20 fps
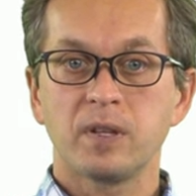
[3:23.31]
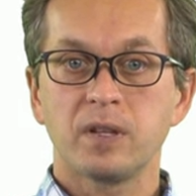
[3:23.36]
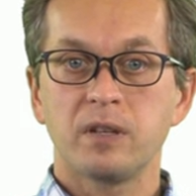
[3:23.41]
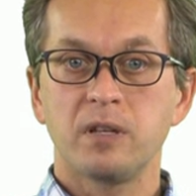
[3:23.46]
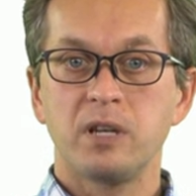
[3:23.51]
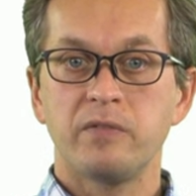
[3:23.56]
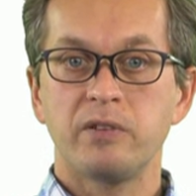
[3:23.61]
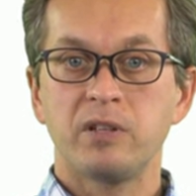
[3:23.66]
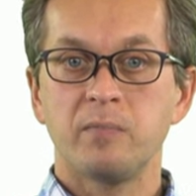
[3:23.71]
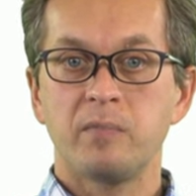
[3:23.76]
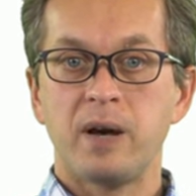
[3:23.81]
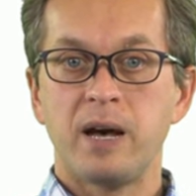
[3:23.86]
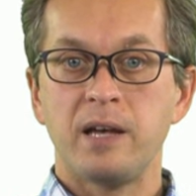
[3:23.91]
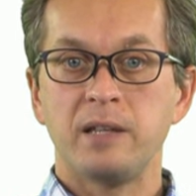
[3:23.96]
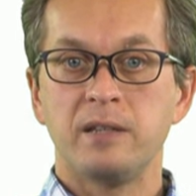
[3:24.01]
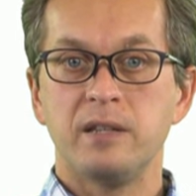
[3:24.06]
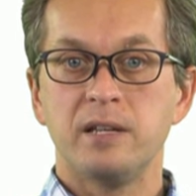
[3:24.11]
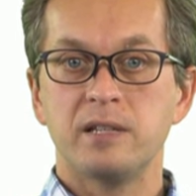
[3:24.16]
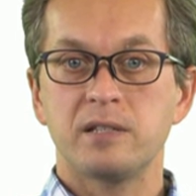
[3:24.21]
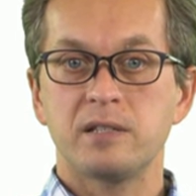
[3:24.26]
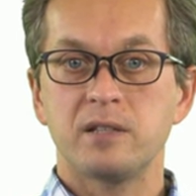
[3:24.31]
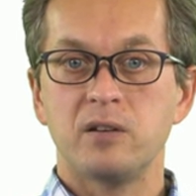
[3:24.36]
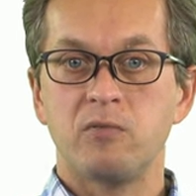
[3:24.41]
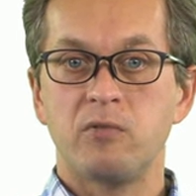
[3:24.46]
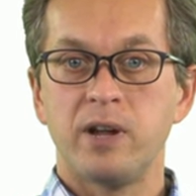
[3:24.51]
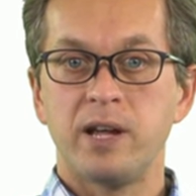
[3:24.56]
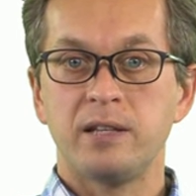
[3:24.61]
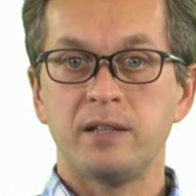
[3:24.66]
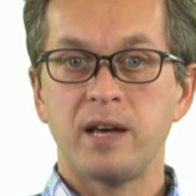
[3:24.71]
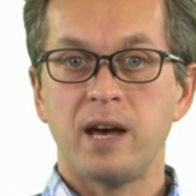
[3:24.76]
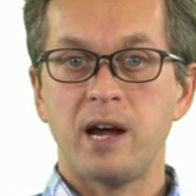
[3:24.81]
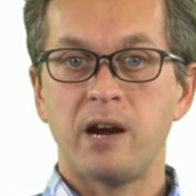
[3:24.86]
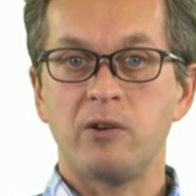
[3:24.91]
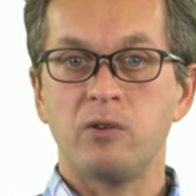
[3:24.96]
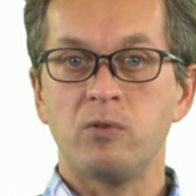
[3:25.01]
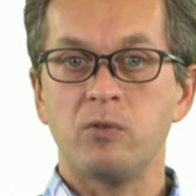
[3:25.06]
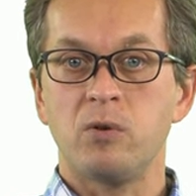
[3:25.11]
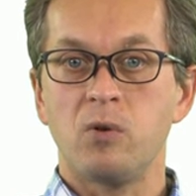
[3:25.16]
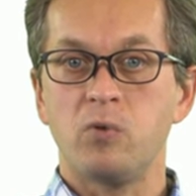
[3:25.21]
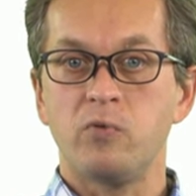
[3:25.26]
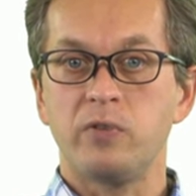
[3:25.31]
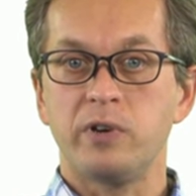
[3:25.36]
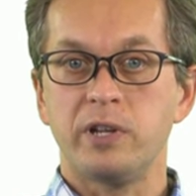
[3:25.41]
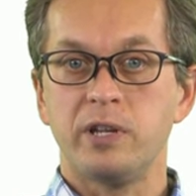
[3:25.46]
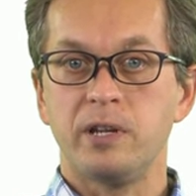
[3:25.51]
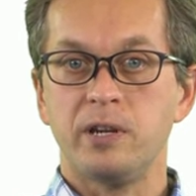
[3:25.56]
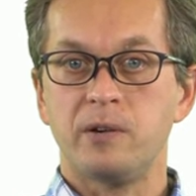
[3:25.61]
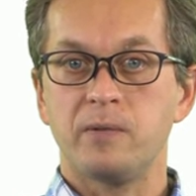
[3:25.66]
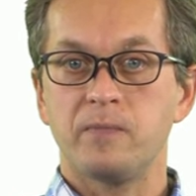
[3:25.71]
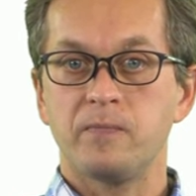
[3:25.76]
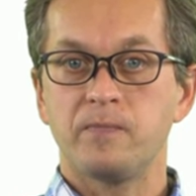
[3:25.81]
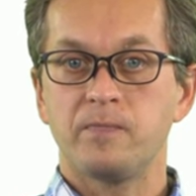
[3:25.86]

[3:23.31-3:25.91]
given by this red arrow over here.